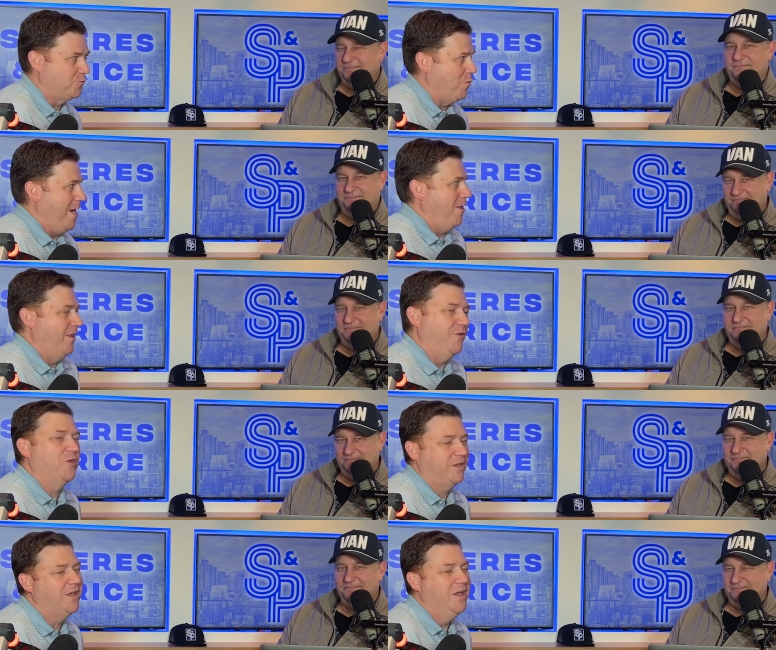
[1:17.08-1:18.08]
Speaker 1: well. And I
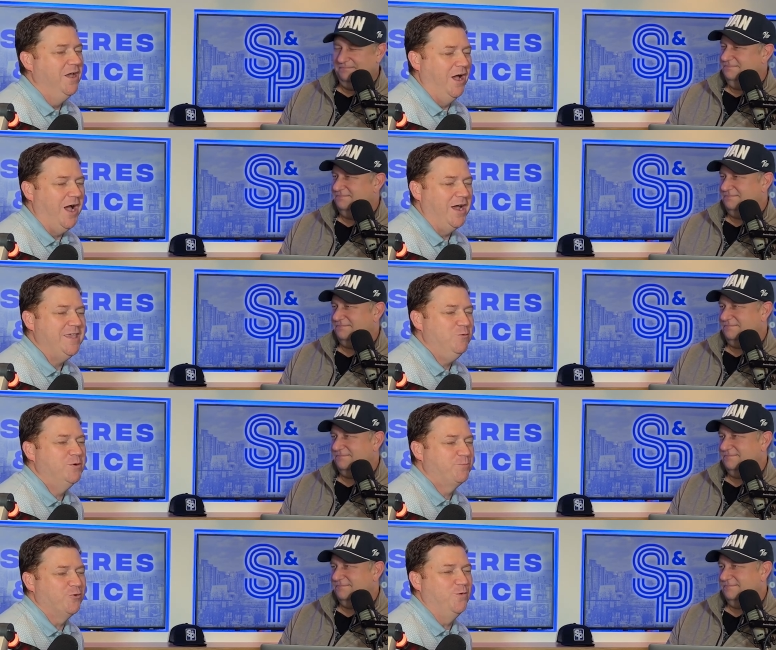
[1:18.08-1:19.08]
think mm-hmm. uh, he
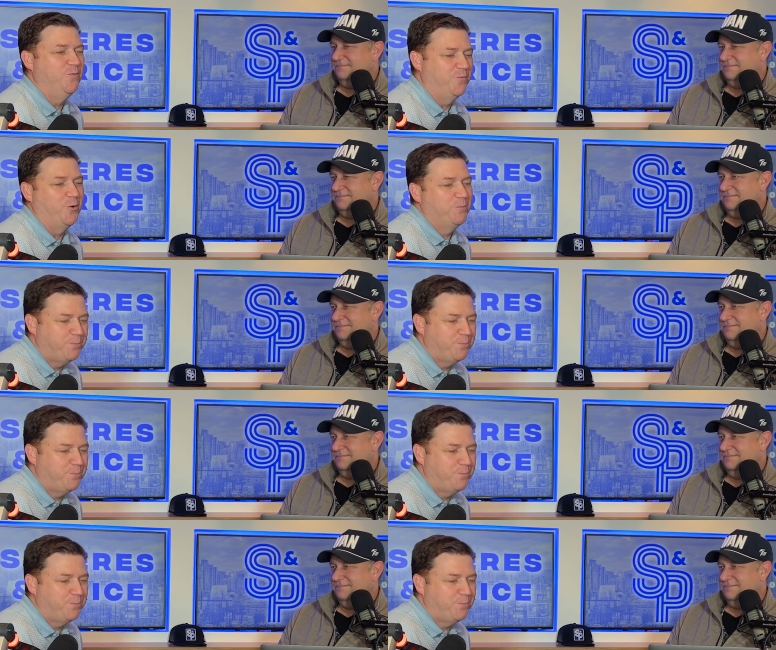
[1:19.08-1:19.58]
would prove or